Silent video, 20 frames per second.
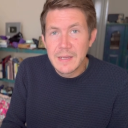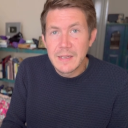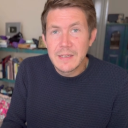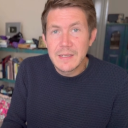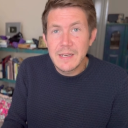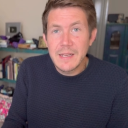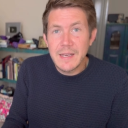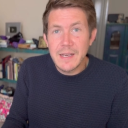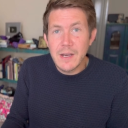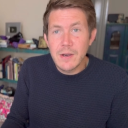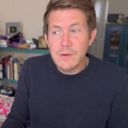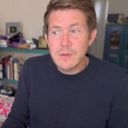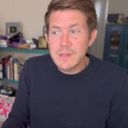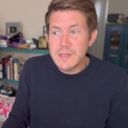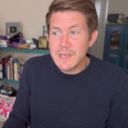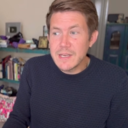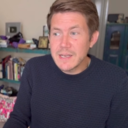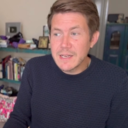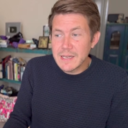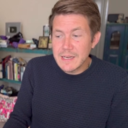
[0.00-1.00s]
Leo,
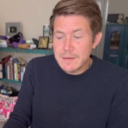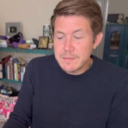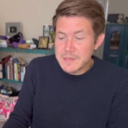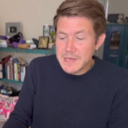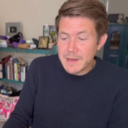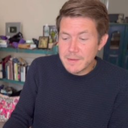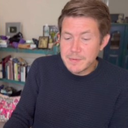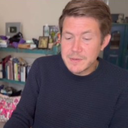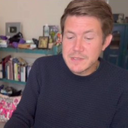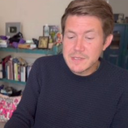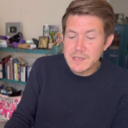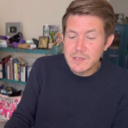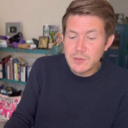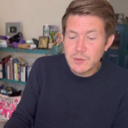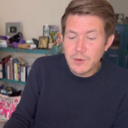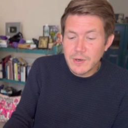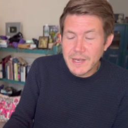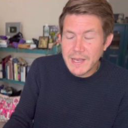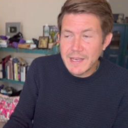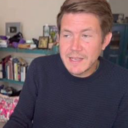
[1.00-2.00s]
the eclipse happens in
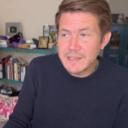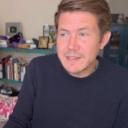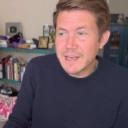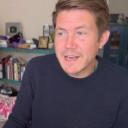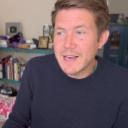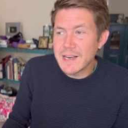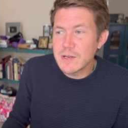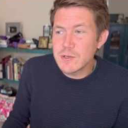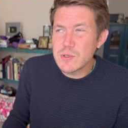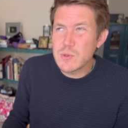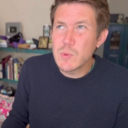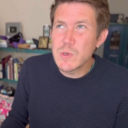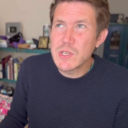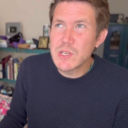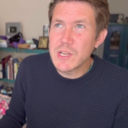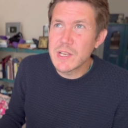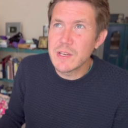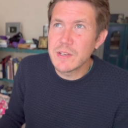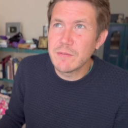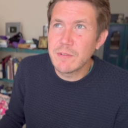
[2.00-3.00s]
your eighth house, which
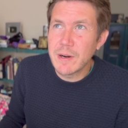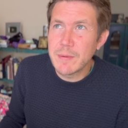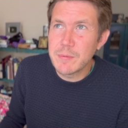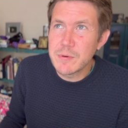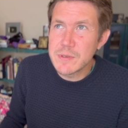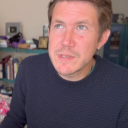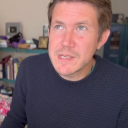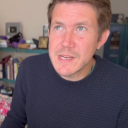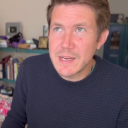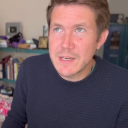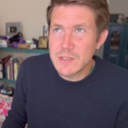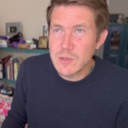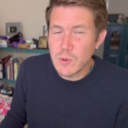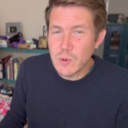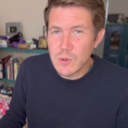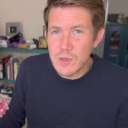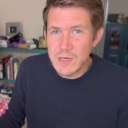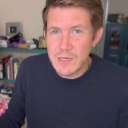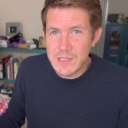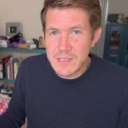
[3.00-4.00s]
can represent
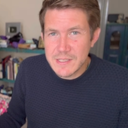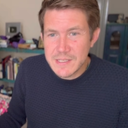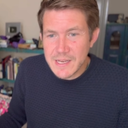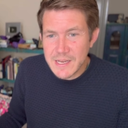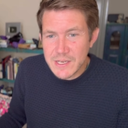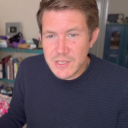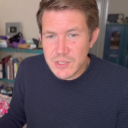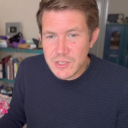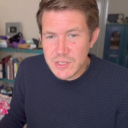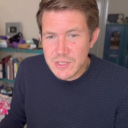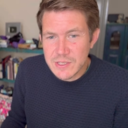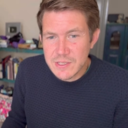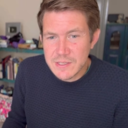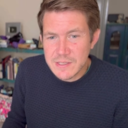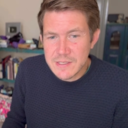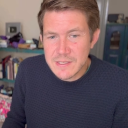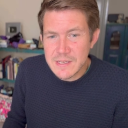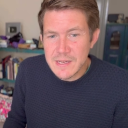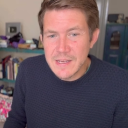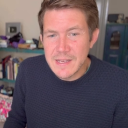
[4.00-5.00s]

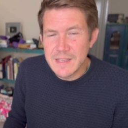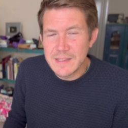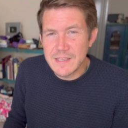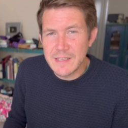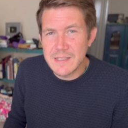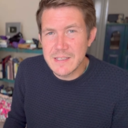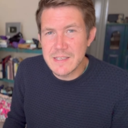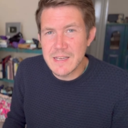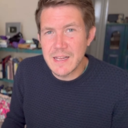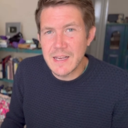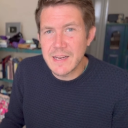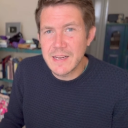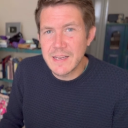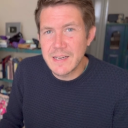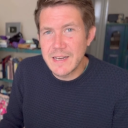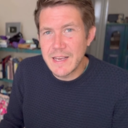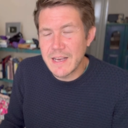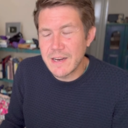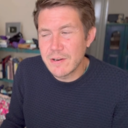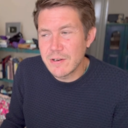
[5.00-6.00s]
organizations, things like
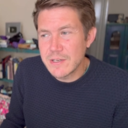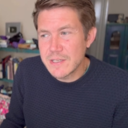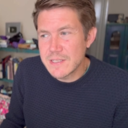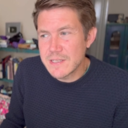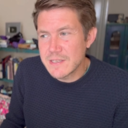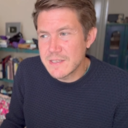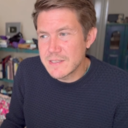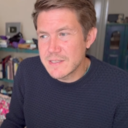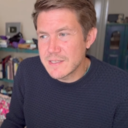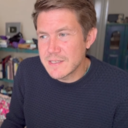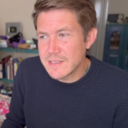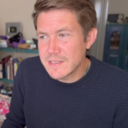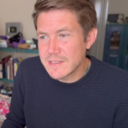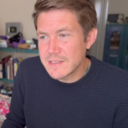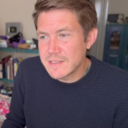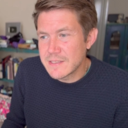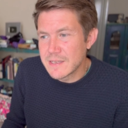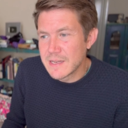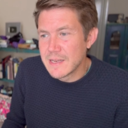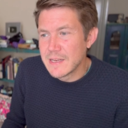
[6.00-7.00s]

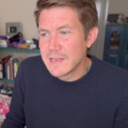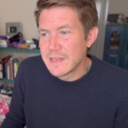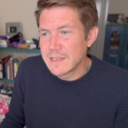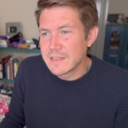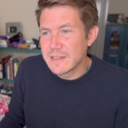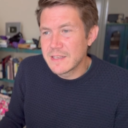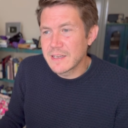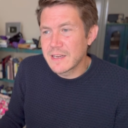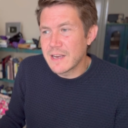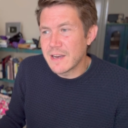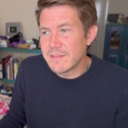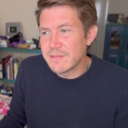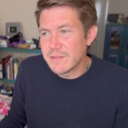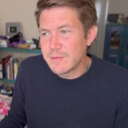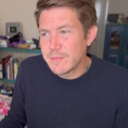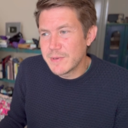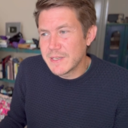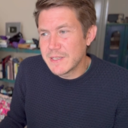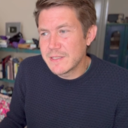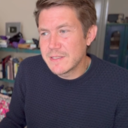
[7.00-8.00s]
inheritances, the
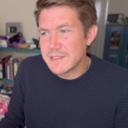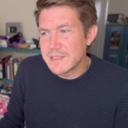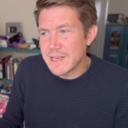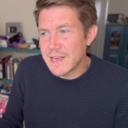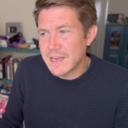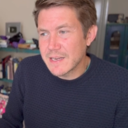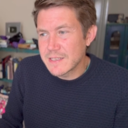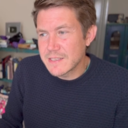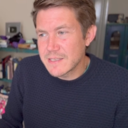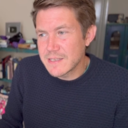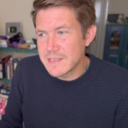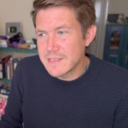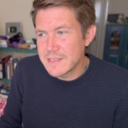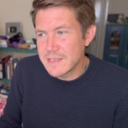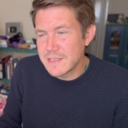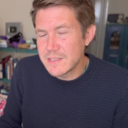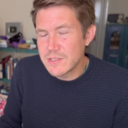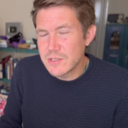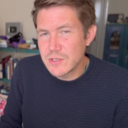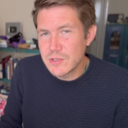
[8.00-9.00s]
government, taxes,
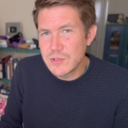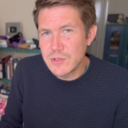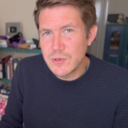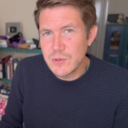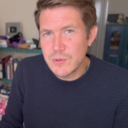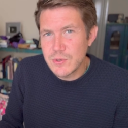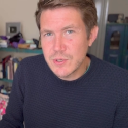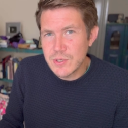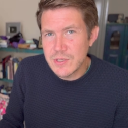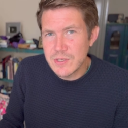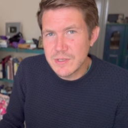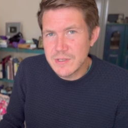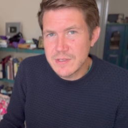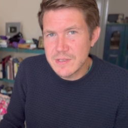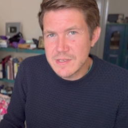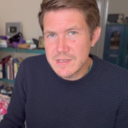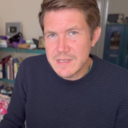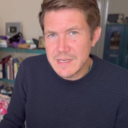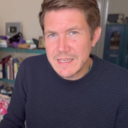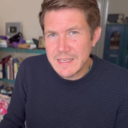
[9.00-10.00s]

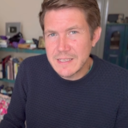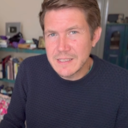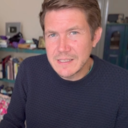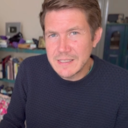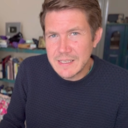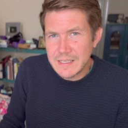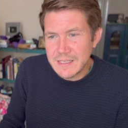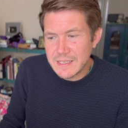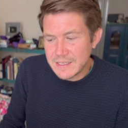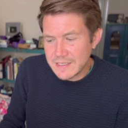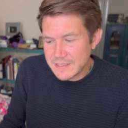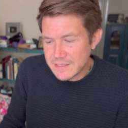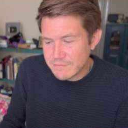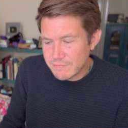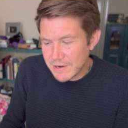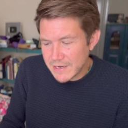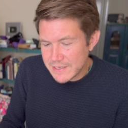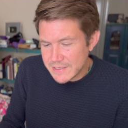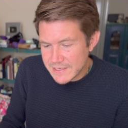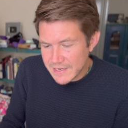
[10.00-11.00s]
institutions, legalese,
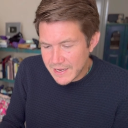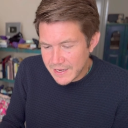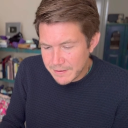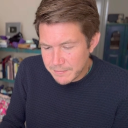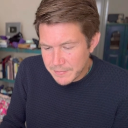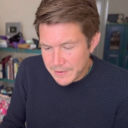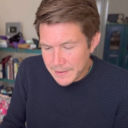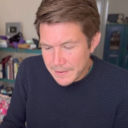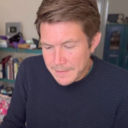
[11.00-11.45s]
red tape.